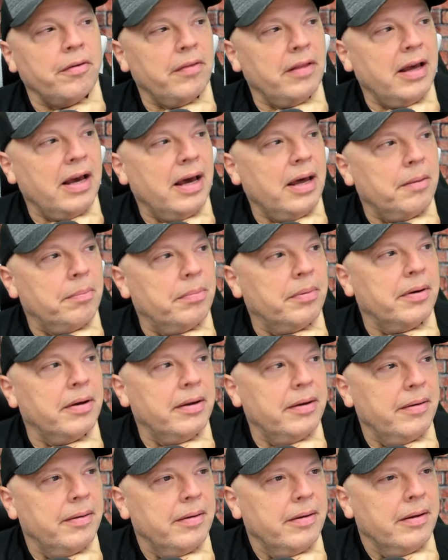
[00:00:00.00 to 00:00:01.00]
that.
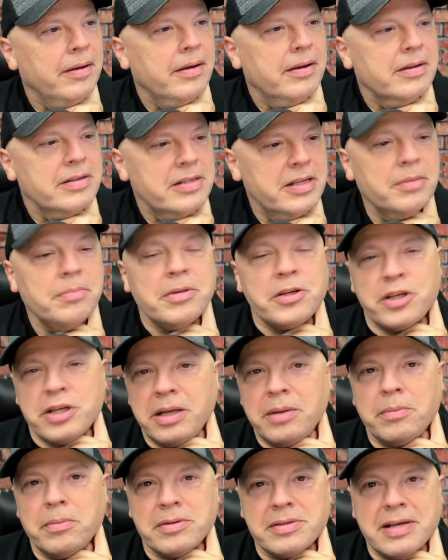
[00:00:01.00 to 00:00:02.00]
But Tin
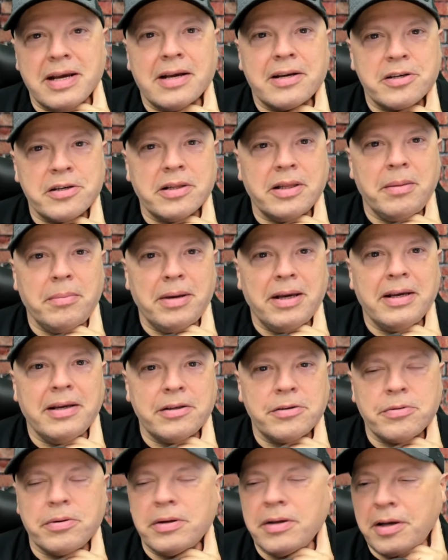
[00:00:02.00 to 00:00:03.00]
Machine was actually my
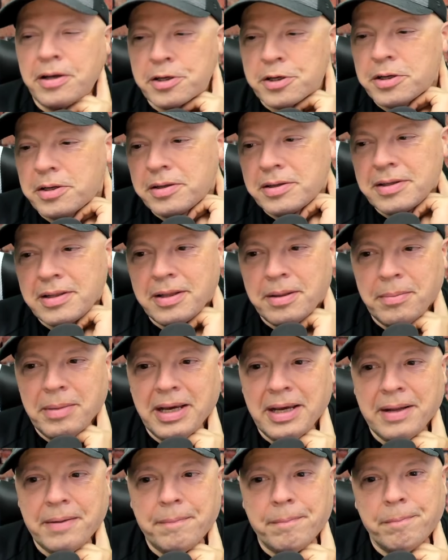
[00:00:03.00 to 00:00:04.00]
introduction to the
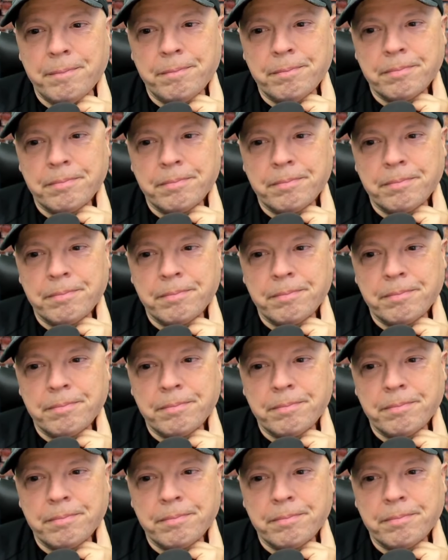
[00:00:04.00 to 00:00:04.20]
man.